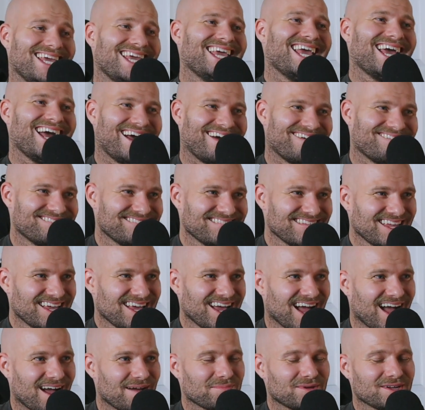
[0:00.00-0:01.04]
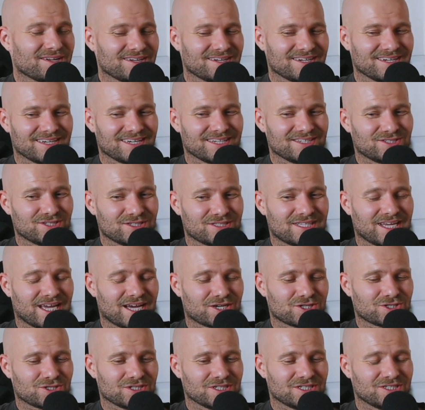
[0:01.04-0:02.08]
Yeah. I'm gonna
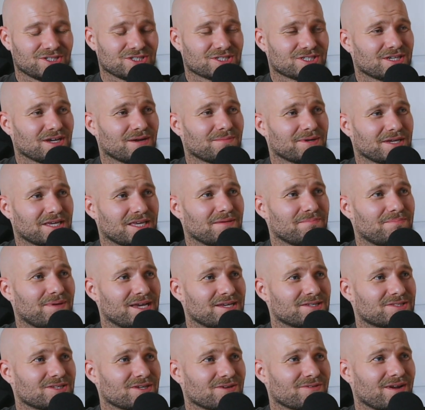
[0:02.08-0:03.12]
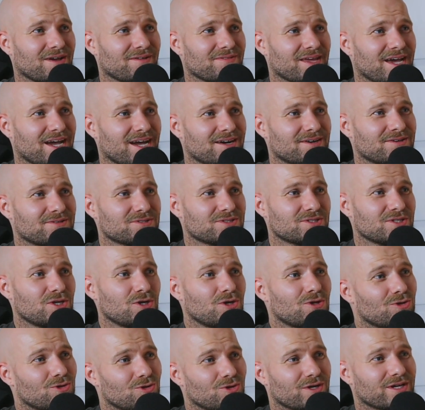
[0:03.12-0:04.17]
I'm gonna keep pacing around the house
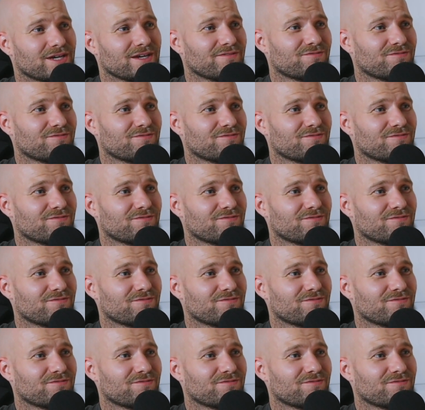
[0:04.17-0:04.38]
looking